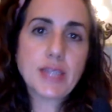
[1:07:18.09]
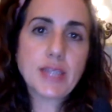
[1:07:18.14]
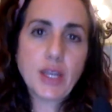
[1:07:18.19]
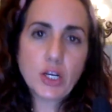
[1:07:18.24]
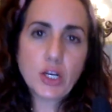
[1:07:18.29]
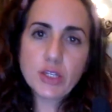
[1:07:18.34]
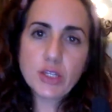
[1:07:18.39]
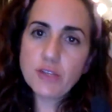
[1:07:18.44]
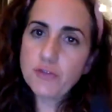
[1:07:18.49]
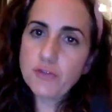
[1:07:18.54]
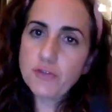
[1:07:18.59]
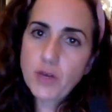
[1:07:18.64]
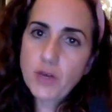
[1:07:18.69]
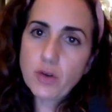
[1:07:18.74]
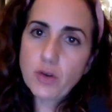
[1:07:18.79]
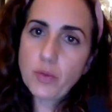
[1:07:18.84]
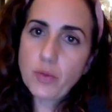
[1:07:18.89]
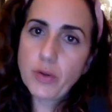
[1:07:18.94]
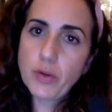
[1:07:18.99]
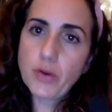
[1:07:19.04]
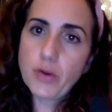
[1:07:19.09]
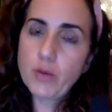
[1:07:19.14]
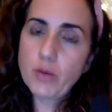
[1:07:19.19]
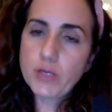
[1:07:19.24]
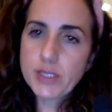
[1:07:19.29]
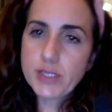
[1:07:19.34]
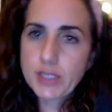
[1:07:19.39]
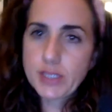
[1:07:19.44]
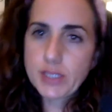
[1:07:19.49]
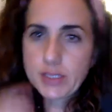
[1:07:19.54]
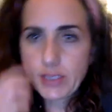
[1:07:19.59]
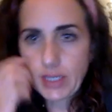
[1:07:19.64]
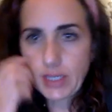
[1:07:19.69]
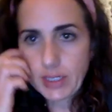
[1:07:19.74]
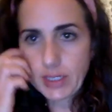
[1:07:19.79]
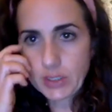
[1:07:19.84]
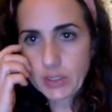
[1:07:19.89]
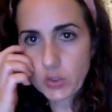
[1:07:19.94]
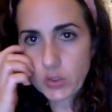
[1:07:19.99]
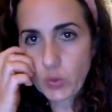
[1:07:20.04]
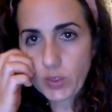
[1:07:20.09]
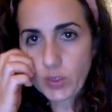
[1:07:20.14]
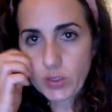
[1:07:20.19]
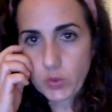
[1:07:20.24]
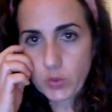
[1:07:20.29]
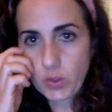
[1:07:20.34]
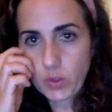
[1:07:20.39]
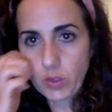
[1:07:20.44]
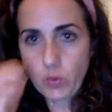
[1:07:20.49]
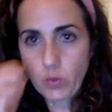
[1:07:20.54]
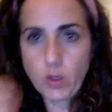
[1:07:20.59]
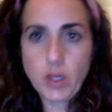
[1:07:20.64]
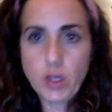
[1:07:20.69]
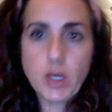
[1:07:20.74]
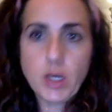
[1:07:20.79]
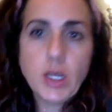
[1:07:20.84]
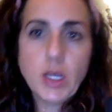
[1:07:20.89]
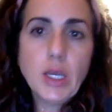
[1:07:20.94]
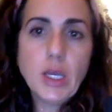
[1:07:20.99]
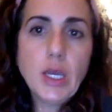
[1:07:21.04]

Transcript: I heard the federal program was sunsetting in 2021.